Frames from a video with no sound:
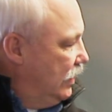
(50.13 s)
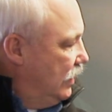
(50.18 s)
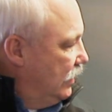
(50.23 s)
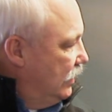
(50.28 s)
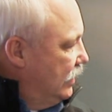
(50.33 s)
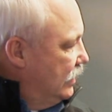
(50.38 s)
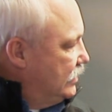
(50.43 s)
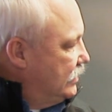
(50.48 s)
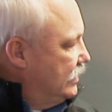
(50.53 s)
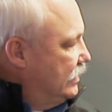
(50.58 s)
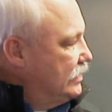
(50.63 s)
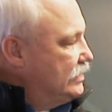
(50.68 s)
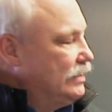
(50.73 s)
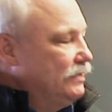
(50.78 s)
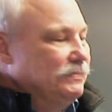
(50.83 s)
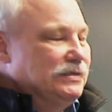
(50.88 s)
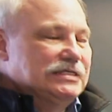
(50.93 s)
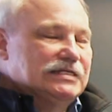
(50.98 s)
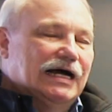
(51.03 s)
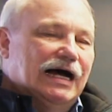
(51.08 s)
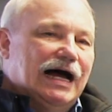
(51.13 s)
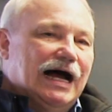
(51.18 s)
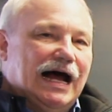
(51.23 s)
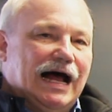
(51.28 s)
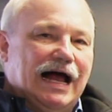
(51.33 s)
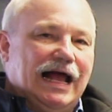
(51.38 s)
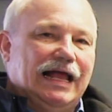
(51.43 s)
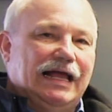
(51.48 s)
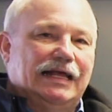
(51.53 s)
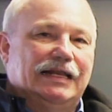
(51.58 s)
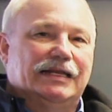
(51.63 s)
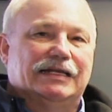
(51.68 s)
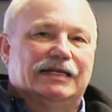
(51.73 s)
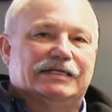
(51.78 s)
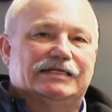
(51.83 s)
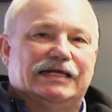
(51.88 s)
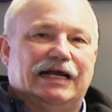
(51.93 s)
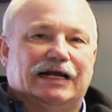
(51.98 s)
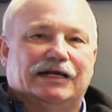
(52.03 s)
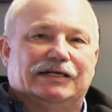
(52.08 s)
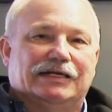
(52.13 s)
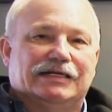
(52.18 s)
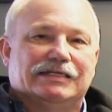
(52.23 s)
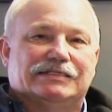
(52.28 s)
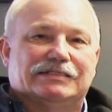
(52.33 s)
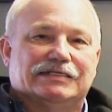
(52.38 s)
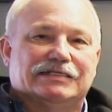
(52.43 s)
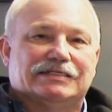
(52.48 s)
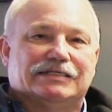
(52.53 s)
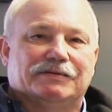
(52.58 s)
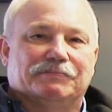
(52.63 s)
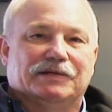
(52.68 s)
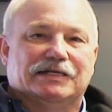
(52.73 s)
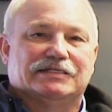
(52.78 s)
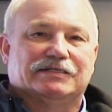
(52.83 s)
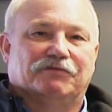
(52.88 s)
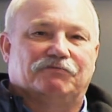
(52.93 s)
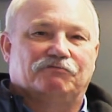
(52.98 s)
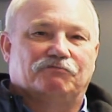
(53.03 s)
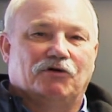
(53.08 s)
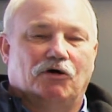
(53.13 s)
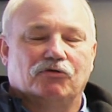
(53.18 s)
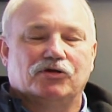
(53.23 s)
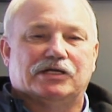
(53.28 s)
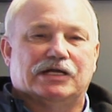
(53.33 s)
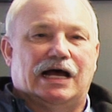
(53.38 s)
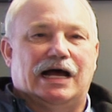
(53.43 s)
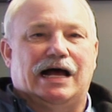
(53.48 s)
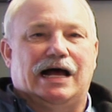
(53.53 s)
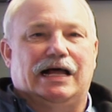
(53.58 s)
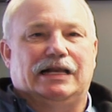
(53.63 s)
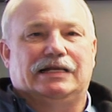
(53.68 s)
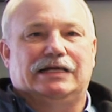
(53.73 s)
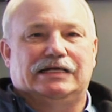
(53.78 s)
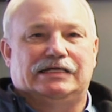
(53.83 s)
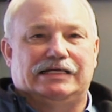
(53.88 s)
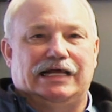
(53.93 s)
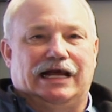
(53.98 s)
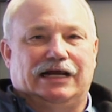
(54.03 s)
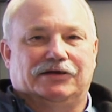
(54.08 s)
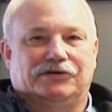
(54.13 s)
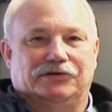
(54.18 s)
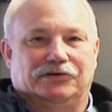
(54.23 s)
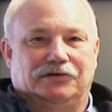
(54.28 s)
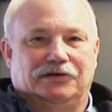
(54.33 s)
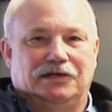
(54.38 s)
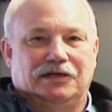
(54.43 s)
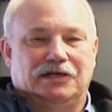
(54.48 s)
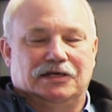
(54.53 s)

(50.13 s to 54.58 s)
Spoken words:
This system is a high-end detecting system. It's a photon detector.